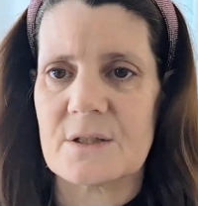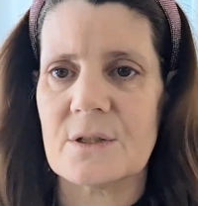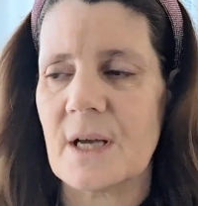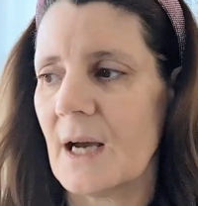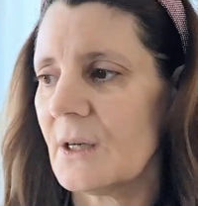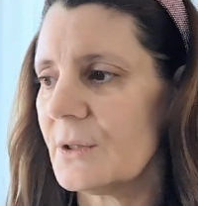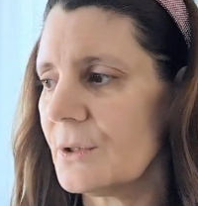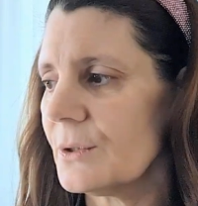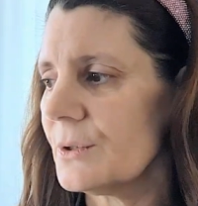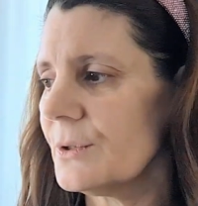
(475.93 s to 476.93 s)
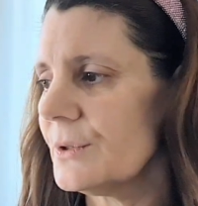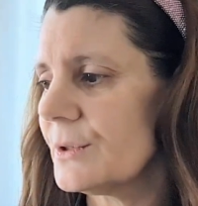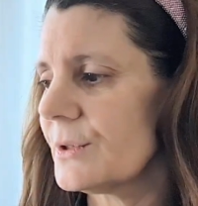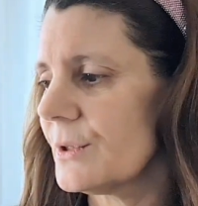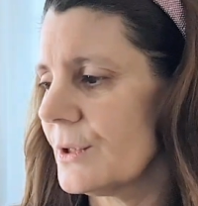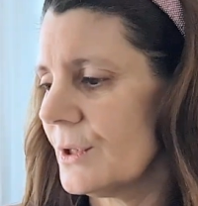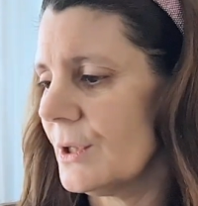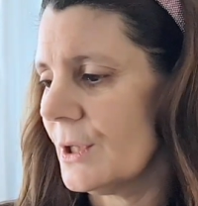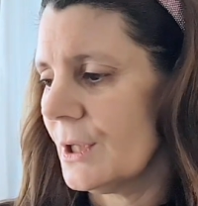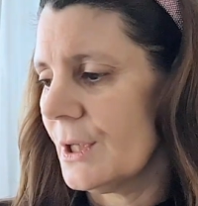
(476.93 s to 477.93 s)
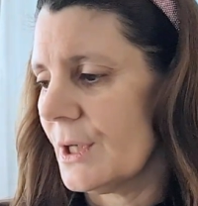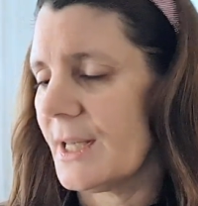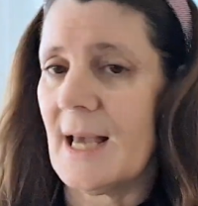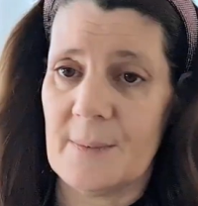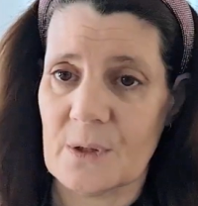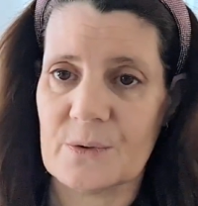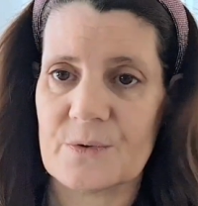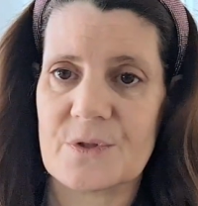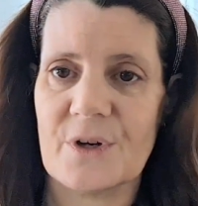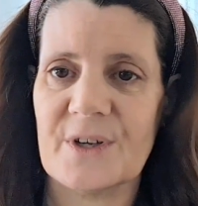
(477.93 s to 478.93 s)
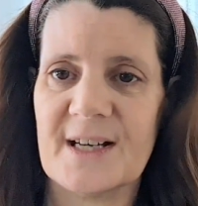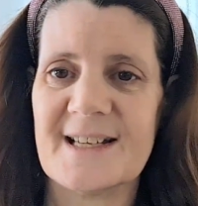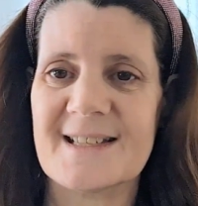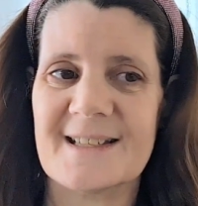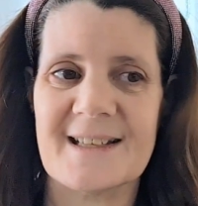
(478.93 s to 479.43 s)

You can't use chemicals on it.